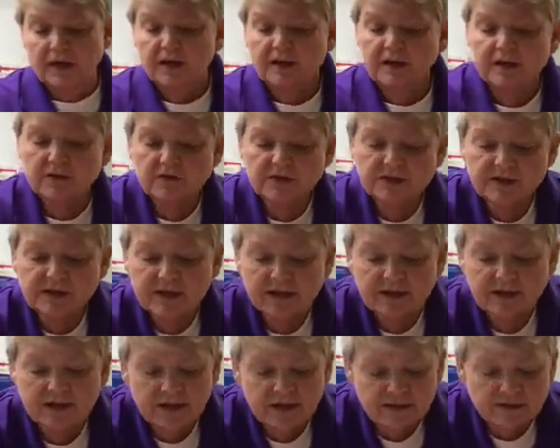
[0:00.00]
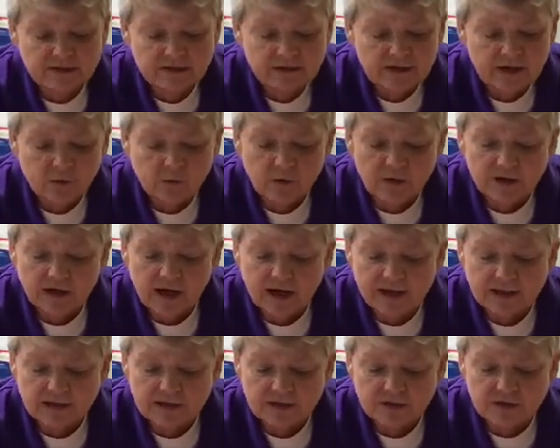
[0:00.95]
Here's that end. Now what
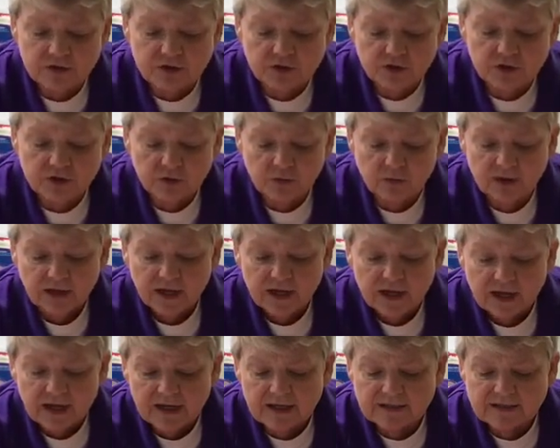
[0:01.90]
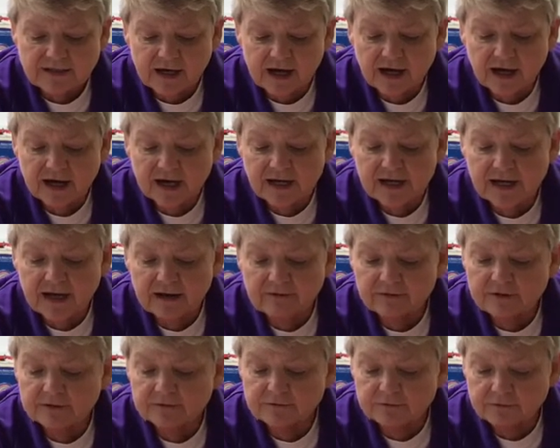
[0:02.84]
I can do is I have
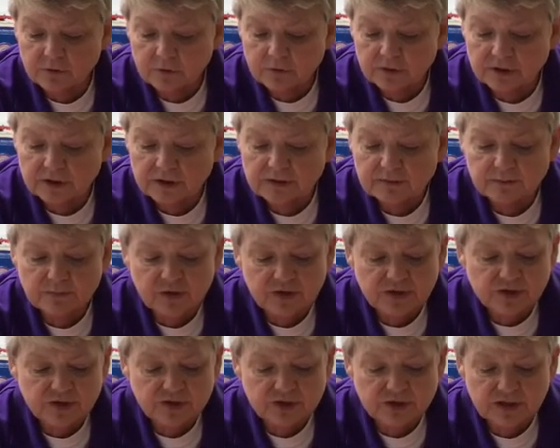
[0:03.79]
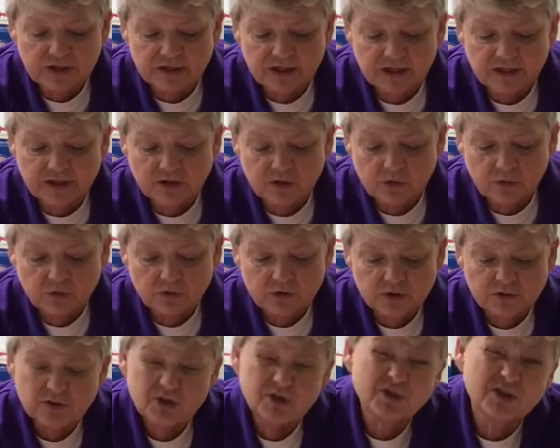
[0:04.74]
it folded and pressed just like I told
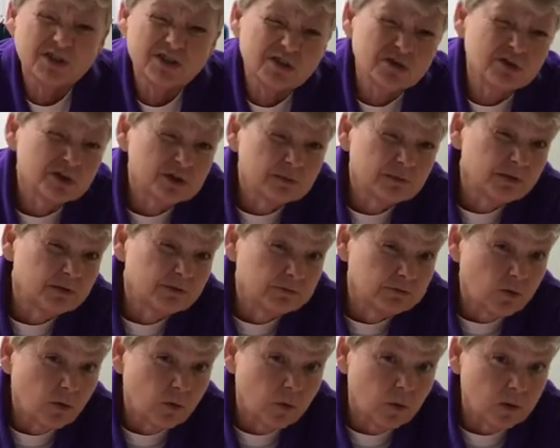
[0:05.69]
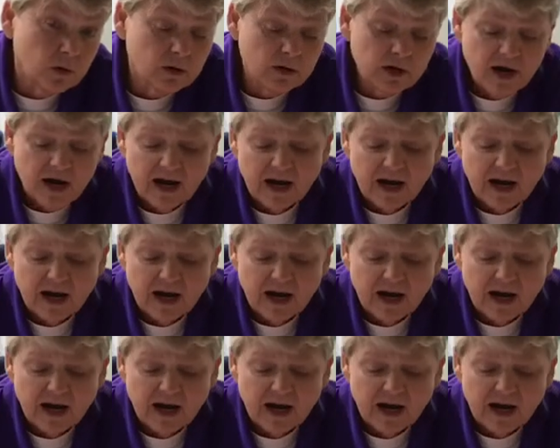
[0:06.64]
you. You could do this before.